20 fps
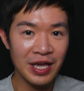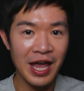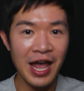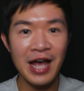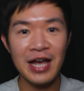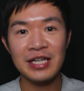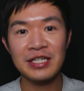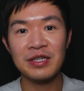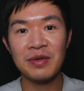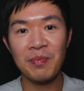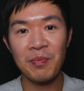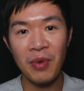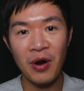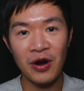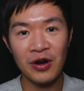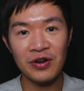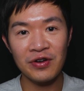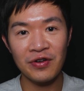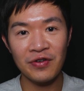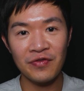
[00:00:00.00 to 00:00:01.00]
as
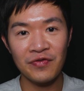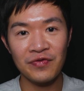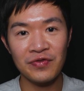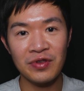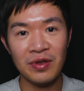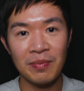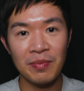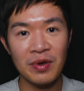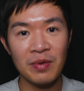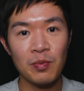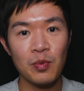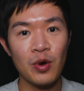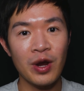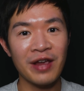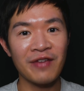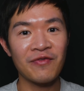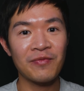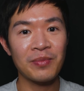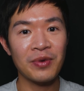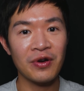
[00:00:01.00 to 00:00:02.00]
part of the
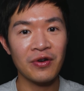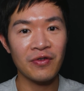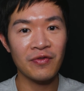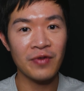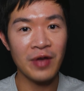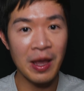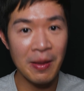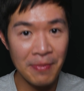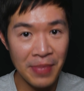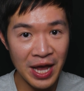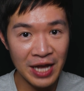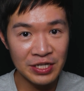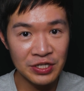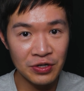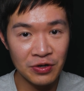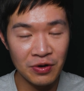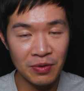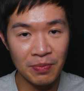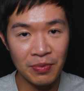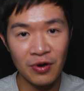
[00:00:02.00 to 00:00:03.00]
Bibrave Pro
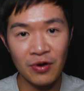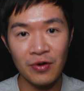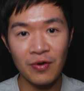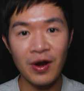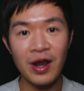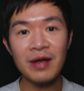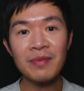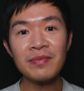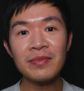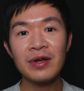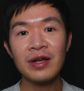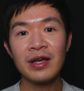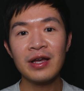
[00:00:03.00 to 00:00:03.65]
Ambassador program.